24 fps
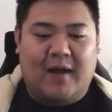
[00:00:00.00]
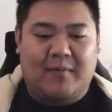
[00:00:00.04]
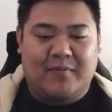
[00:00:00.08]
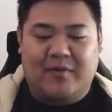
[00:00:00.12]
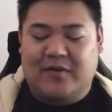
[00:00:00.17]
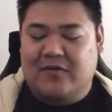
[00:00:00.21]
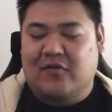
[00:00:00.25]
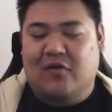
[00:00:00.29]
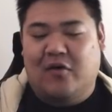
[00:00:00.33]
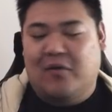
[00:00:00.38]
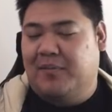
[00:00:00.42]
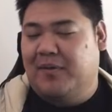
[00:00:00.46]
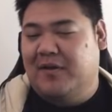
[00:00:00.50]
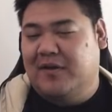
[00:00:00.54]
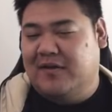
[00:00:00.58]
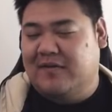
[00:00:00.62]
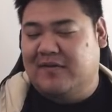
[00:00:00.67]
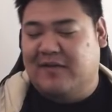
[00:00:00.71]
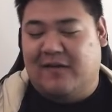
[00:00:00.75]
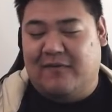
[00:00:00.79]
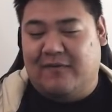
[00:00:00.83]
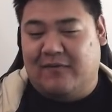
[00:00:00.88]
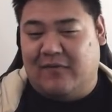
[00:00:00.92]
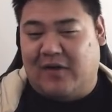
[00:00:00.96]
These are all abilities
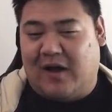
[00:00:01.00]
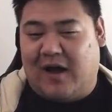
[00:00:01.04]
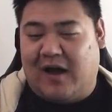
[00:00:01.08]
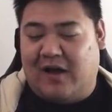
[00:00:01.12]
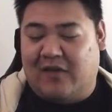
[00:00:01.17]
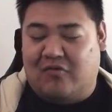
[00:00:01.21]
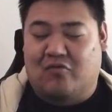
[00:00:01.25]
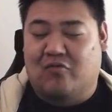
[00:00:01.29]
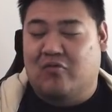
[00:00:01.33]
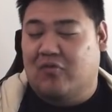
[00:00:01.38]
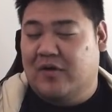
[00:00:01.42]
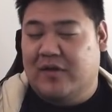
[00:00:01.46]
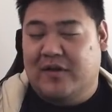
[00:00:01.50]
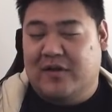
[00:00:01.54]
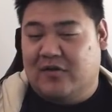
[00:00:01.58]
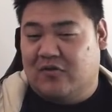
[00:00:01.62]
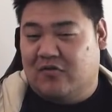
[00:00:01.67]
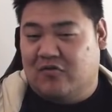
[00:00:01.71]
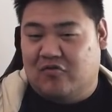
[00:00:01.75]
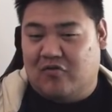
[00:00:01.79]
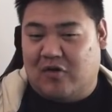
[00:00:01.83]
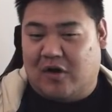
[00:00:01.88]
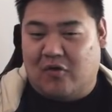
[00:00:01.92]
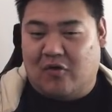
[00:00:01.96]
that ice really
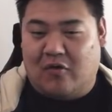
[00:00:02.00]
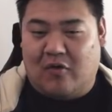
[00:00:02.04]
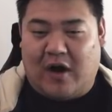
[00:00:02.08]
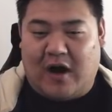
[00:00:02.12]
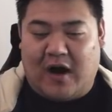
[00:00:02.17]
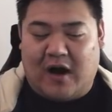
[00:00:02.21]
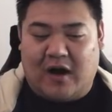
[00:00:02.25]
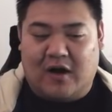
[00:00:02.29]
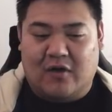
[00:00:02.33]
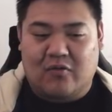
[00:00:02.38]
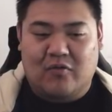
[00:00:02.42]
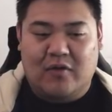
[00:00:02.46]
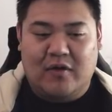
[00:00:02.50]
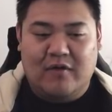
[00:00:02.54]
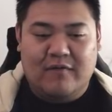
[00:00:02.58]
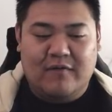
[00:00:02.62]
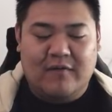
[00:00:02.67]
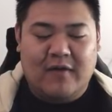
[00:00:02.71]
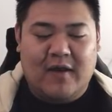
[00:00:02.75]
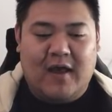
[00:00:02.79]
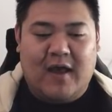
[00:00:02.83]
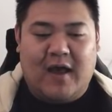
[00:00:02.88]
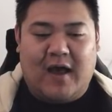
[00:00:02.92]
struggle hard with.